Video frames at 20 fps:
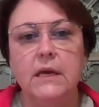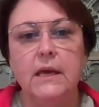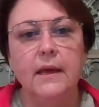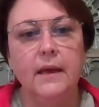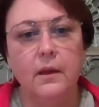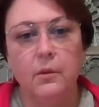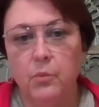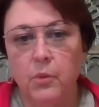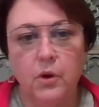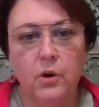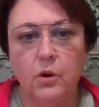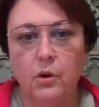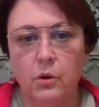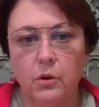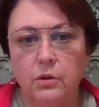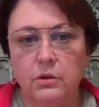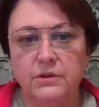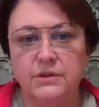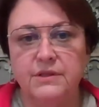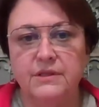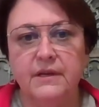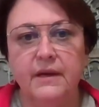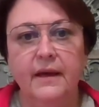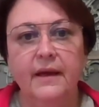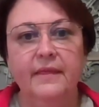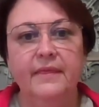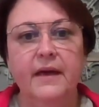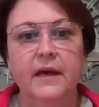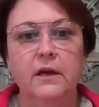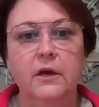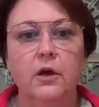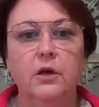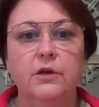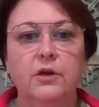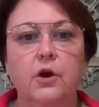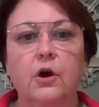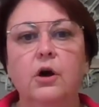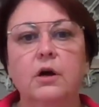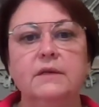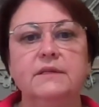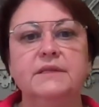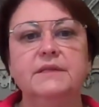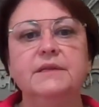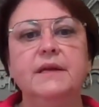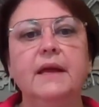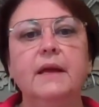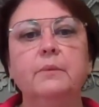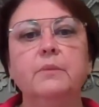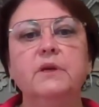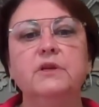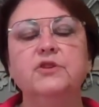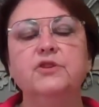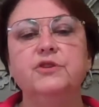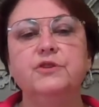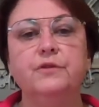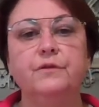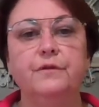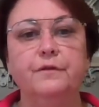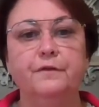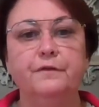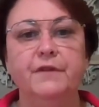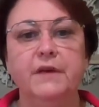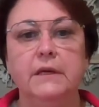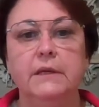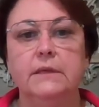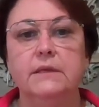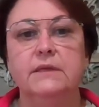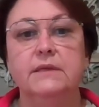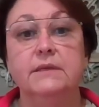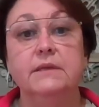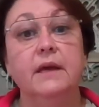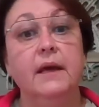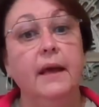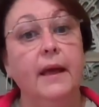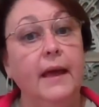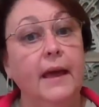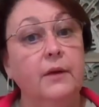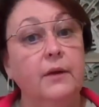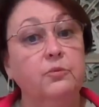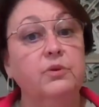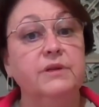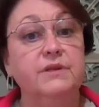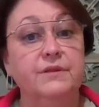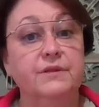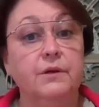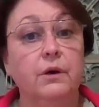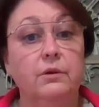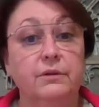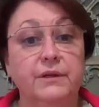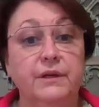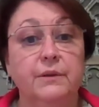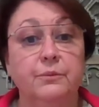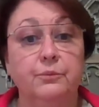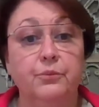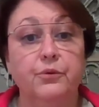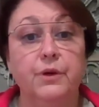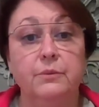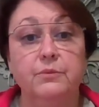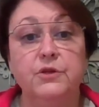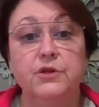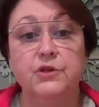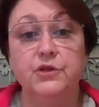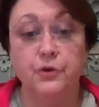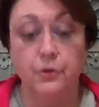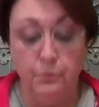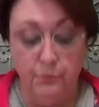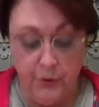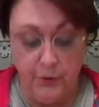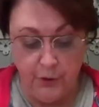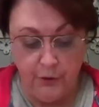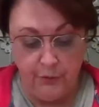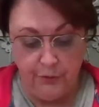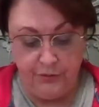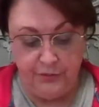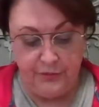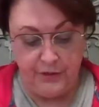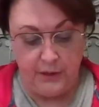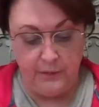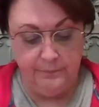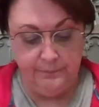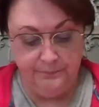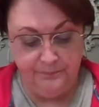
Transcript: chemicals that can cause damage to the fetus and result in premature birth.